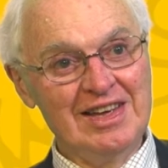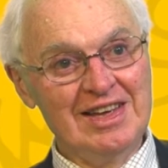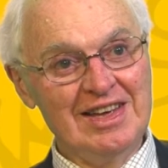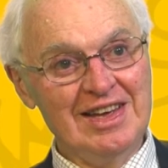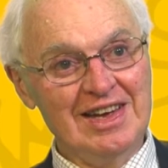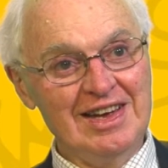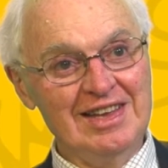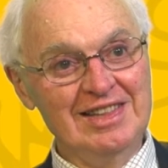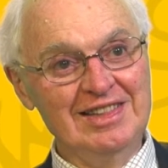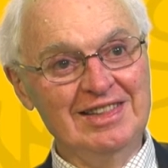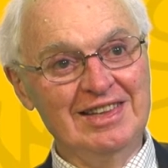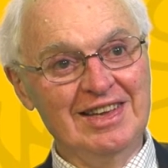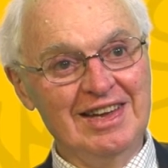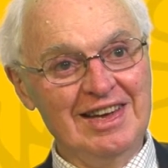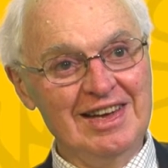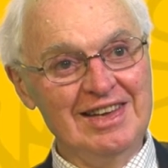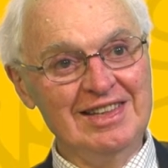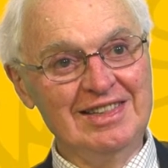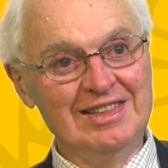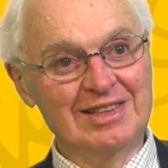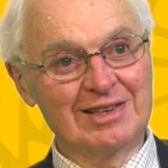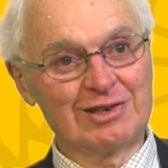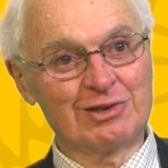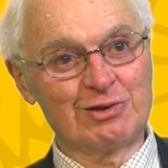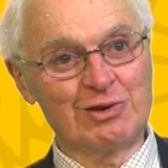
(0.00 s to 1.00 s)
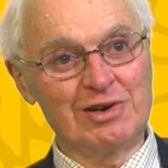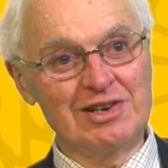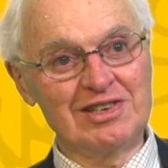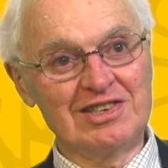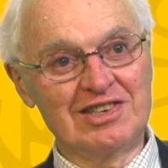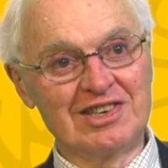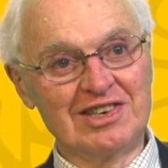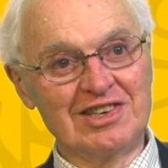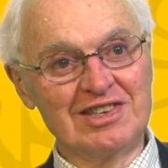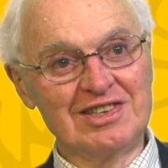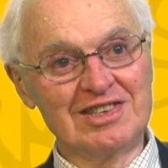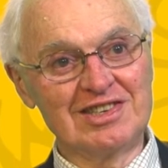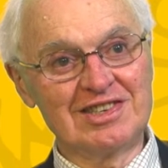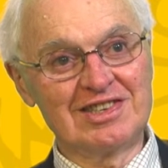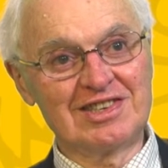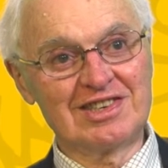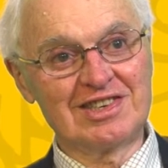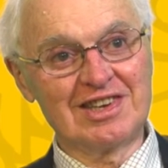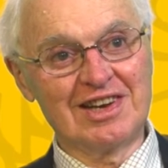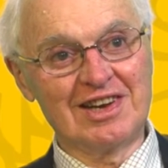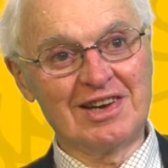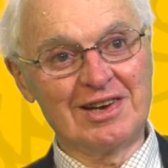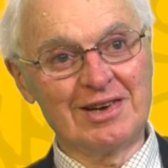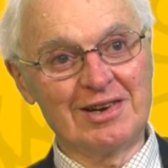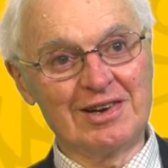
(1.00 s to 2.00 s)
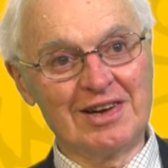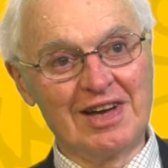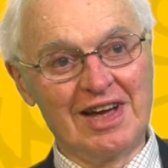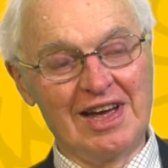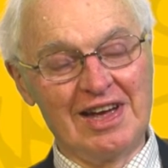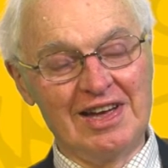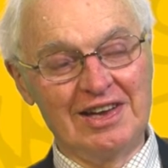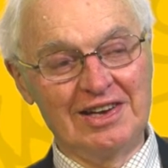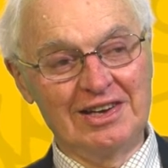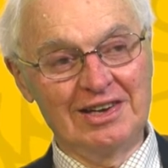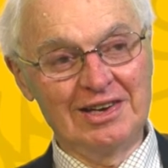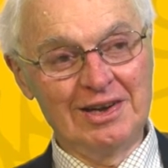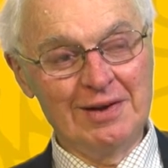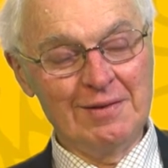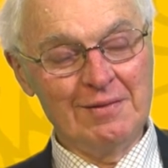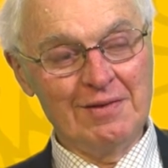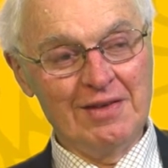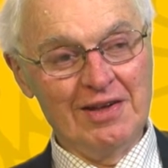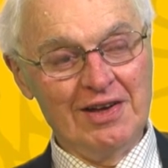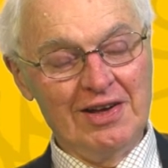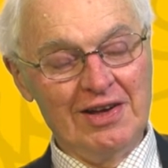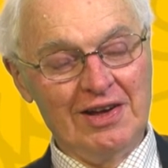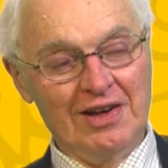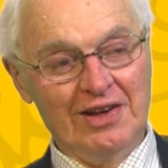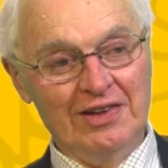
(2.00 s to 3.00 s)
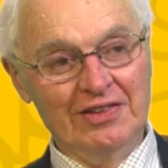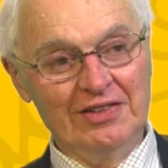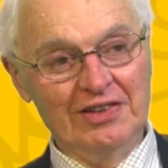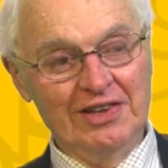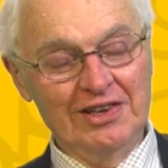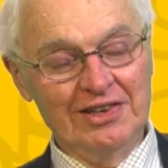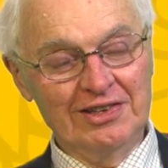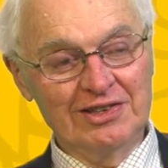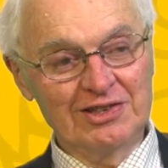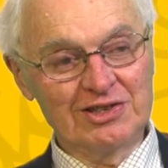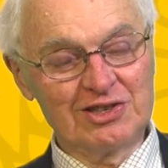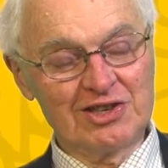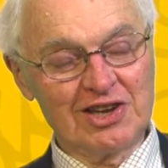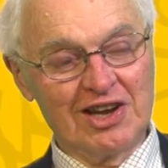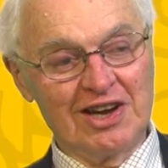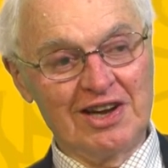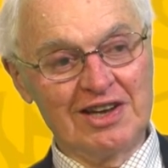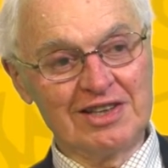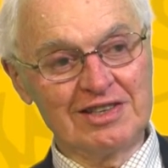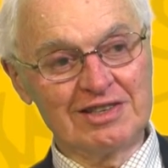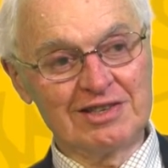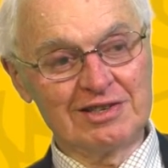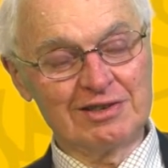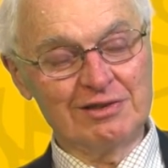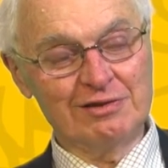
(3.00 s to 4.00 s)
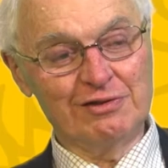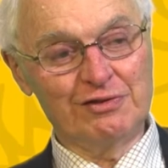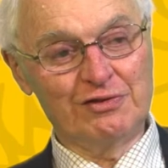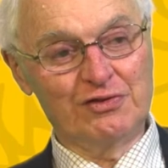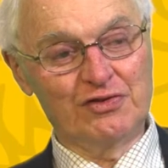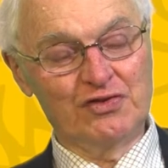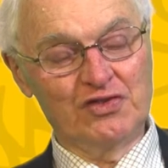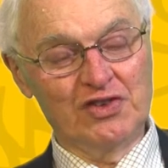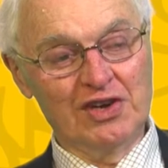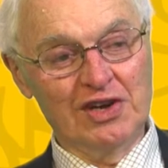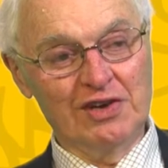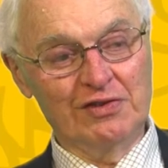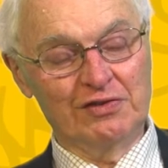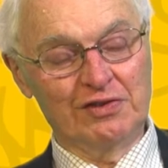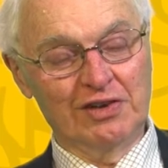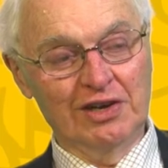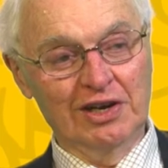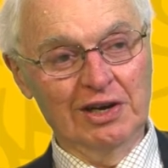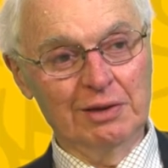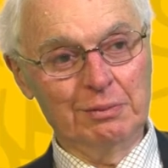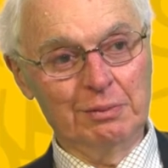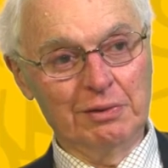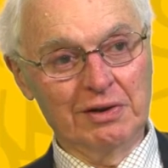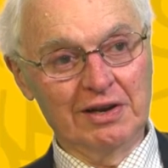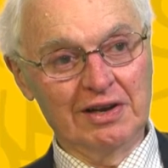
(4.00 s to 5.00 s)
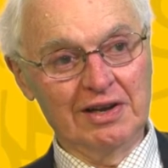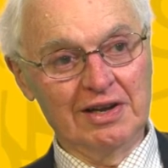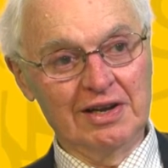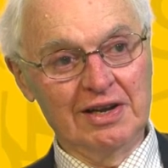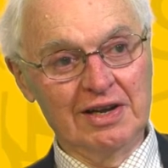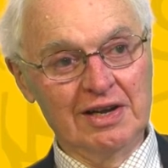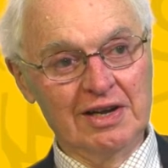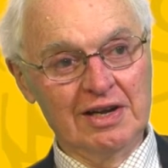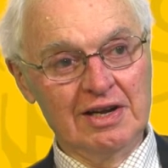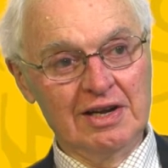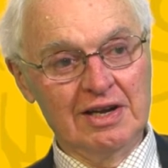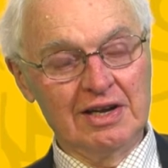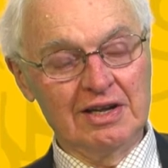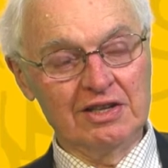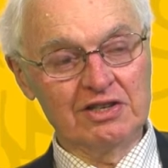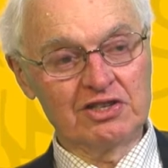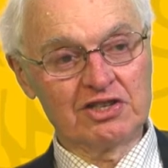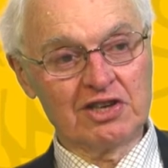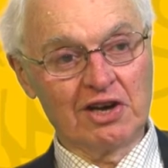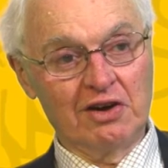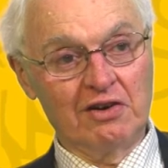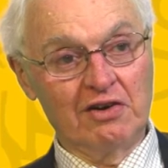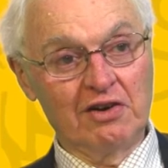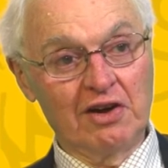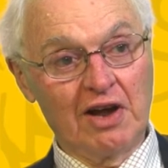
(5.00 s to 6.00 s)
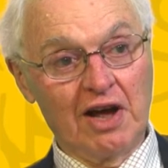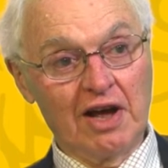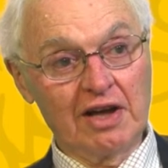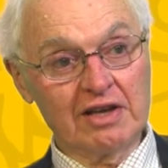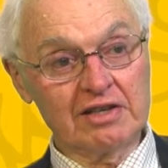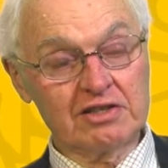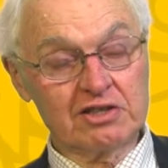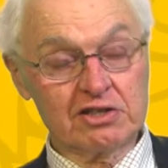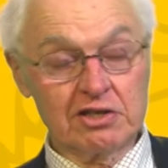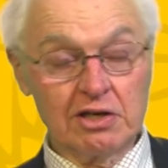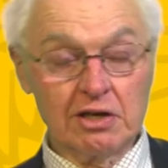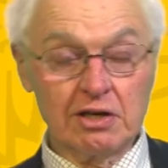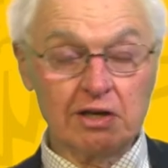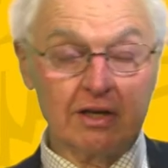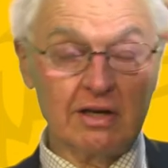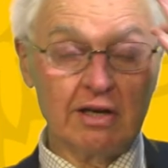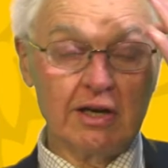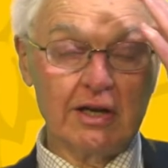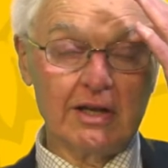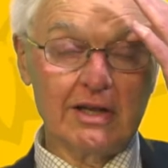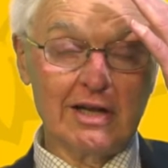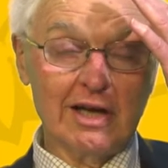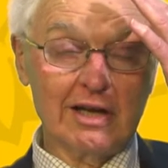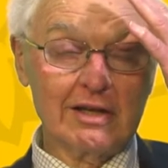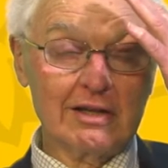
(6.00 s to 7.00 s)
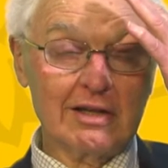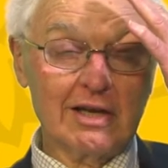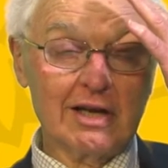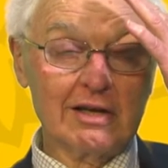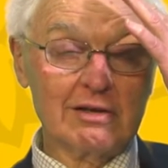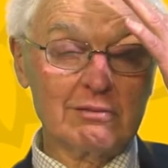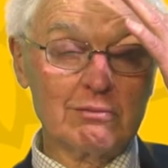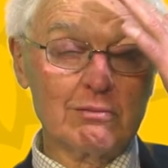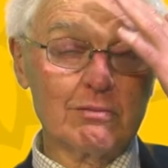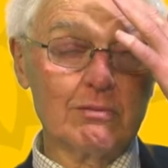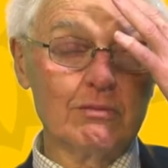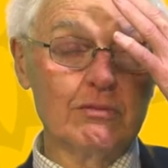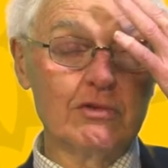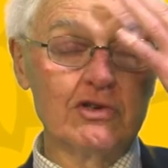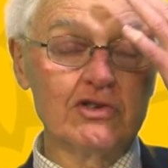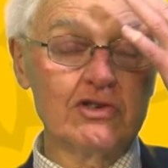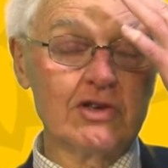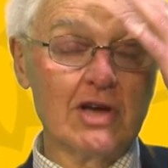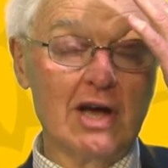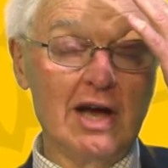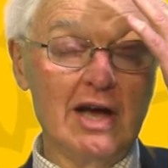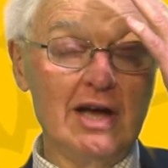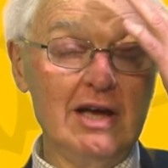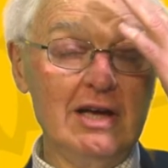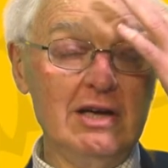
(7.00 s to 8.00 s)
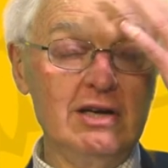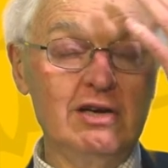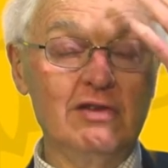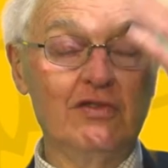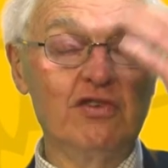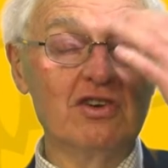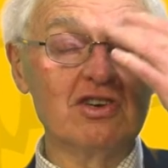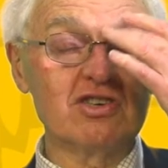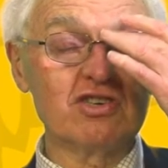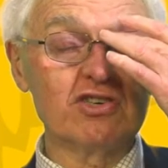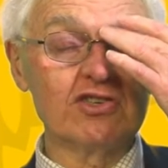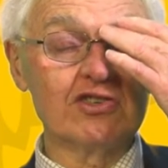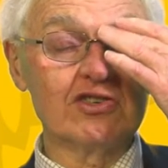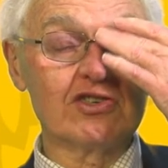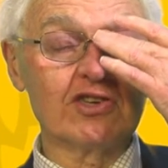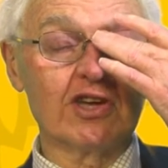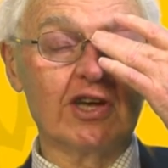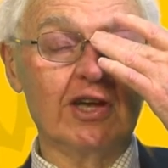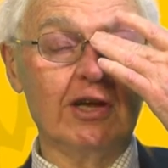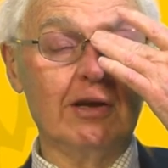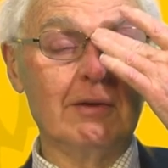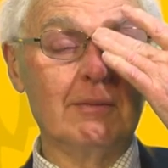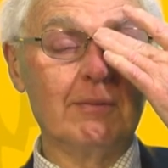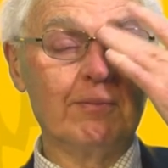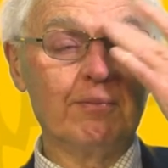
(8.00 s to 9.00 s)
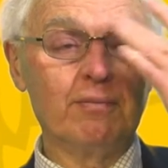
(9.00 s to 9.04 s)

in the trenches and on the hillsides of Gallipoli and so on, that was a deficiency